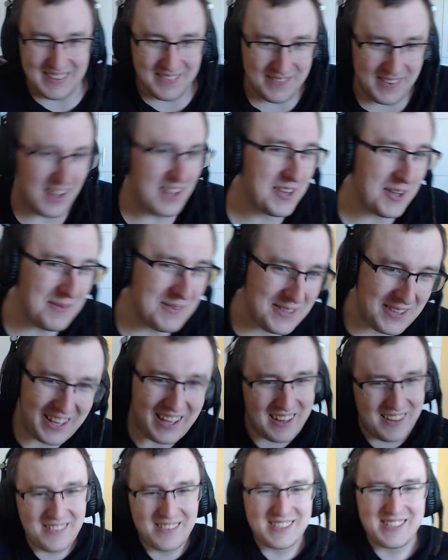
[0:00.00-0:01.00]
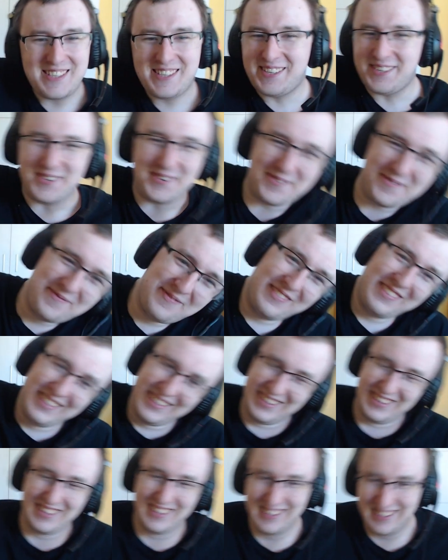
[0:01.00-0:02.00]
Welcome to Guild Wars 2.
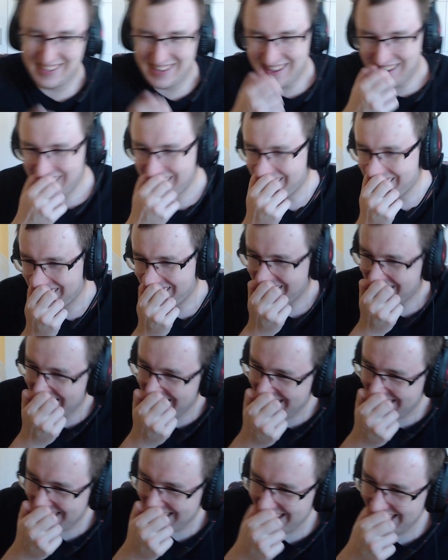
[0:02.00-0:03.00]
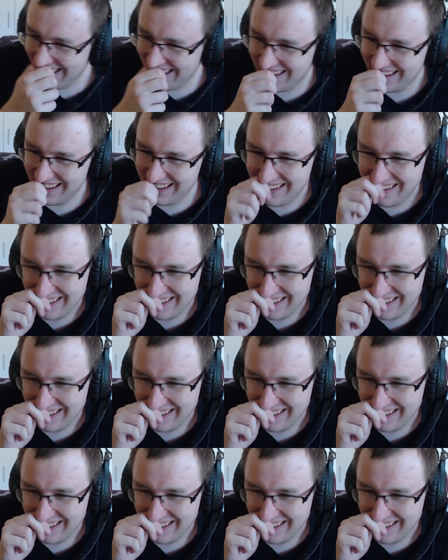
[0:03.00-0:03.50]
Uh,